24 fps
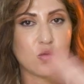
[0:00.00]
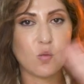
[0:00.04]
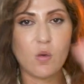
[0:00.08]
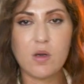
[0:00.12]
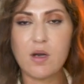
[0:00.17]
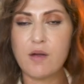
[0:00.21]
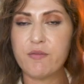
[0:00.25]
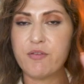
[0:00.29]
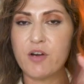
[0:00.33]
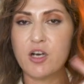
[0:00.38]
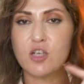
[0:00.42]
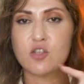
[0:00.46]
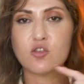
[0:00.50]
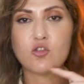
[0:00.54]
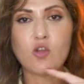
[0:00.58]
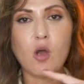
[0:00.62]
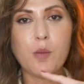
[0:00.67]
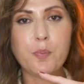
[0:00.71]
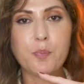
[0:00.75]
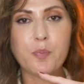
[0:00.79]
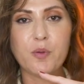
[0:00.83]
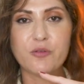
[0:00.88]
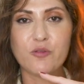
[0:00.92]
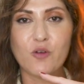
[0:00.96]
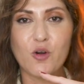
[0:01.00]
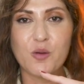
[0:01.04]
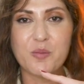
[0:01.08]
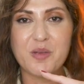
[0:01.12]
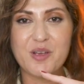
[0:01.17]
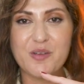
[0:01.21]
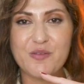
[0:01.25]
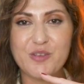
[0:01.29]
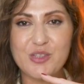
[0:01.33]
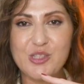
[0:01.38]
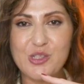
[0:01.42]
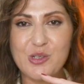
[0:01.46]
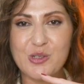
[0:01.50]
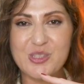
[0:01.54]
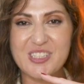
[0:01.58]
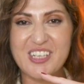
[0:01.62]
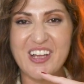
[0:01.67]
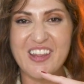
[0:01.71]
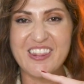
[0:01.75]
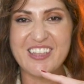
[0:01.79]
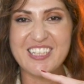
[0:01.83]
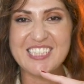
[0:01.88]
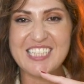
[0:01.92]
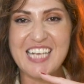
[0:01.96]
one of our top performing videos
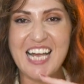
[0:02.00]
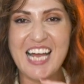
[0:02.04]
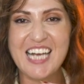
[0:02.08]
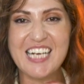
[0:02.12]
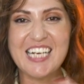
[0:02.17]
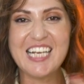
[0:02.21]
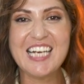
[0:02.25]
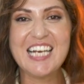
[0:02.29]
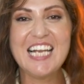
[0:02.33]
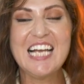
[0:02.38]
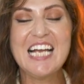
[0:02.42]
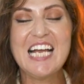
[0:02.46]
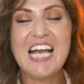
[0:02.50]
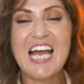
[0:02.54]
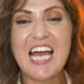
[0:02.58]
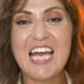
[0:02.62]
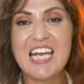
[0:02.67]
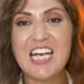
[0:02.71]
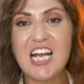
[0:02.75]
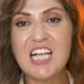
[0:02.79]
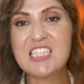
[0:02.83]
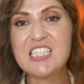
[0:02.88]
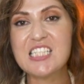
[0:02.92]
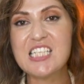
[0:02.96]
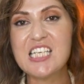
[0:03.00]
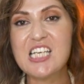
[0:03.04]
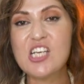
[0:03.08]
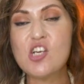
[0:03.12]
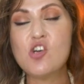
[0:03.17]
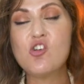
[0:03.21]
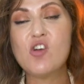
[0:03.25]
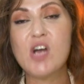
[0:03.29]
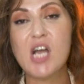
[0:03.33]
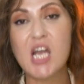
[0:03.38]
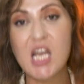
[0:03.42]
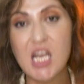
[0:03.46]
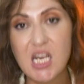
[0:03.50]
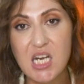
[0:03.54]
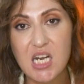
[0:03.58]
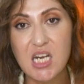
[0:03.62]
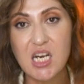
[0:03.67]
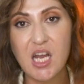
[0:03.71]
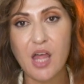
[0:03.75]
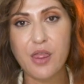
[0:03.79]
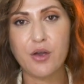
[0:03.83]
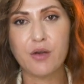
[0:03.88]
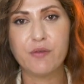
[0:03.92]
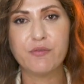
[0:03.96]
on the channel, and I'll see you in
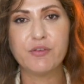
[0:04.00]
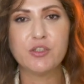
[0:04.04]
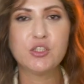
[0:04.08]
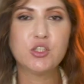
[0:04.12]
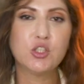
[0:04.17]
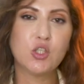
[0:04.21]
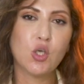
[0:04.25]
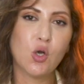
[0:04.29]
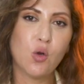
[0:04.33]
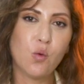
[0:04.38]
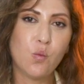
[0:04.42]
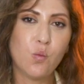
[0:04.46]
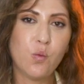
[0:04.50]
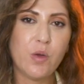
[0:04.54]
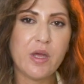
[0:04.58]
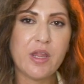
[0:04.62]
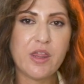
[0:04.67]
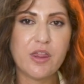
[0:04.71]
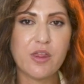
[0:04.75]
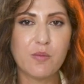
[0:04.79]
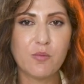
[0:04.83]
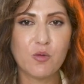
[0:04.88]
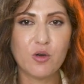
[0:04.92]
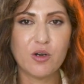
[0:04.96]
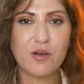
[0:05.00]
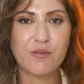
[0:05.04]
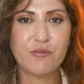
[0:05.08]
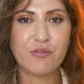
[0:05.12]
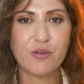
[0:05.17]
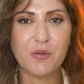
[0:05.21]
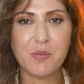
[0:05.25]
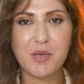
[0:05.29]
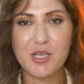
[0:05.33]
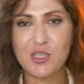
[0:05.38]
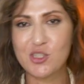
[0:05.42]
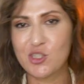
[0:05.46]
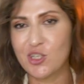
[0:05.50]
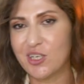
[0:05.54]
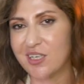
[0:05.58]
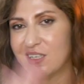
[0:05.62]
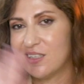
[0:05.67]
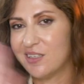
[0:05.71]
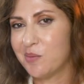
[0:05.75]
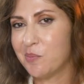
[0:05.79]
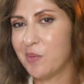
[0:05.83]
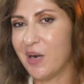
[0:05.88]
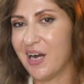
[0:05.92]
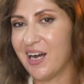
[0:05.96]
another video with more
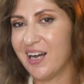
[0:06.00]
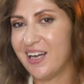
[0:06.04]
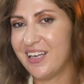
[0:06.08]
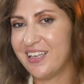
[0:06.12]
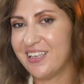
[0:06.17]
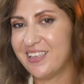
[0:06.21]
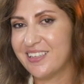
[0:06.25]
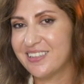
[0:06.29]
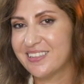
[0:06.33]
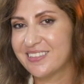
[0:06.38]
information. Bye.